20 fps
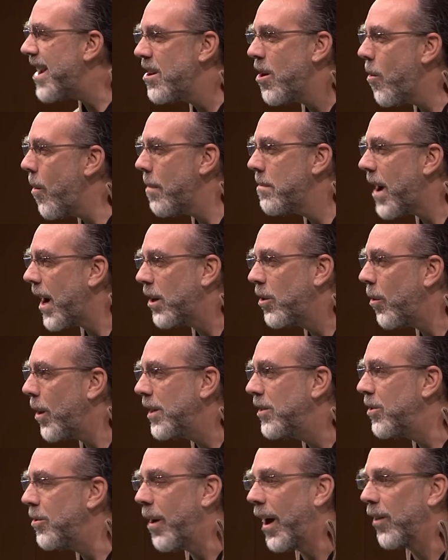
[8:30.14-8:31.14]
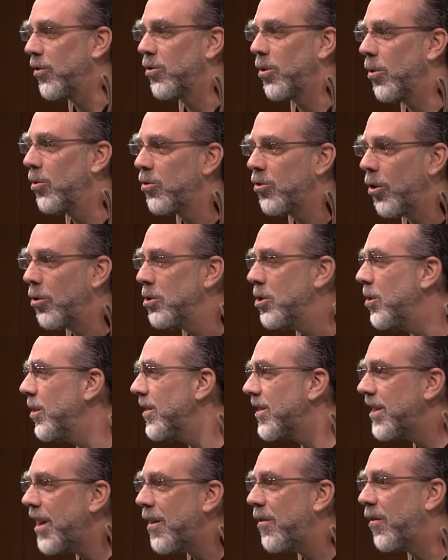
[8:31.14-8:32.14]
know I'm not going to, Astro, so you can
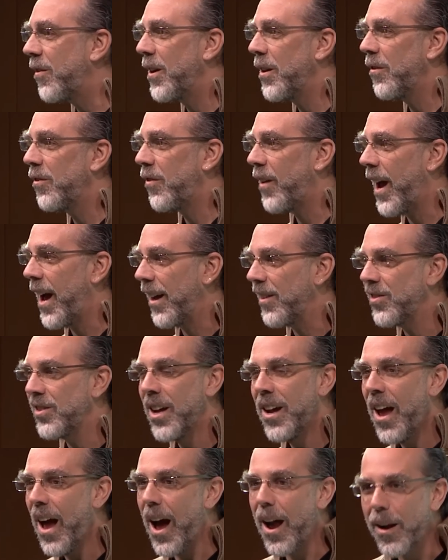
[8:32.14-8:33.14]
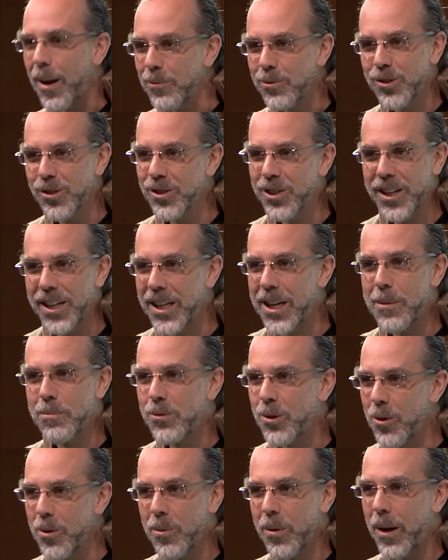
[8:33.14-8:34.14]
say fail fast, and I'm just gonna keep
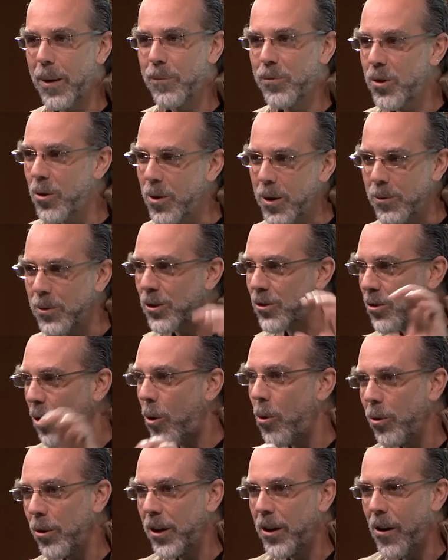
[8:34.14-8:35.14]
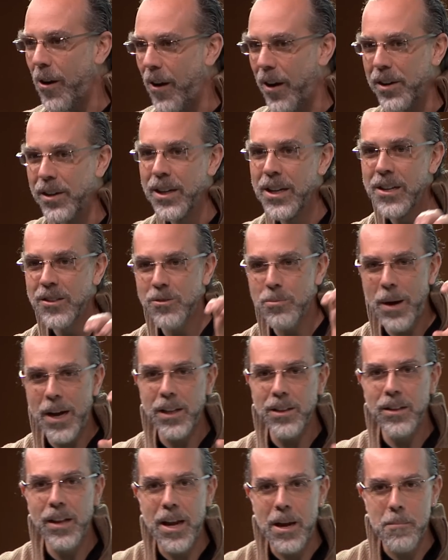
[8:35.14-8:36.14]
doing what I'm doing, which is holding on to my
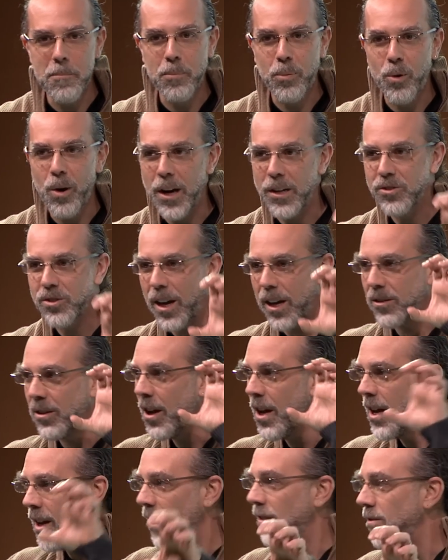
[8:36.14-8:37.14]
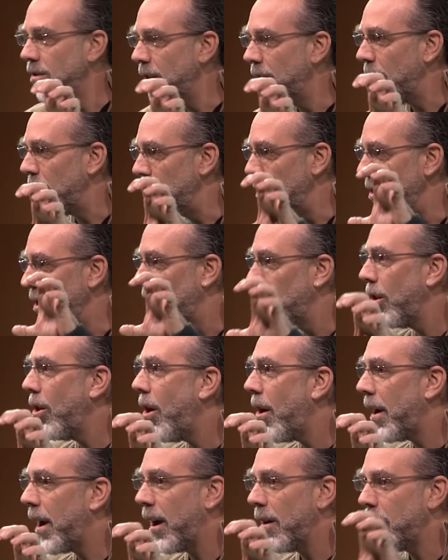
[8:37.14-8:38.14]
lame project, and you know, you can
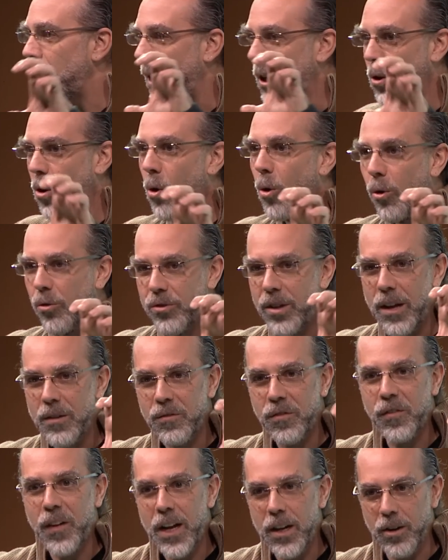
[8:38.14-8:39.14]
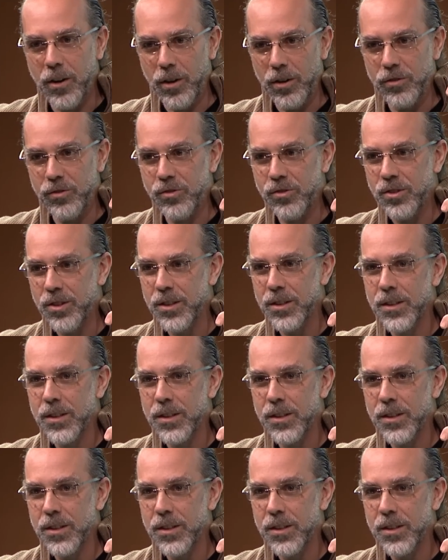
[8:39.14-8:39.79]
claw it out of my cold, dead fingers.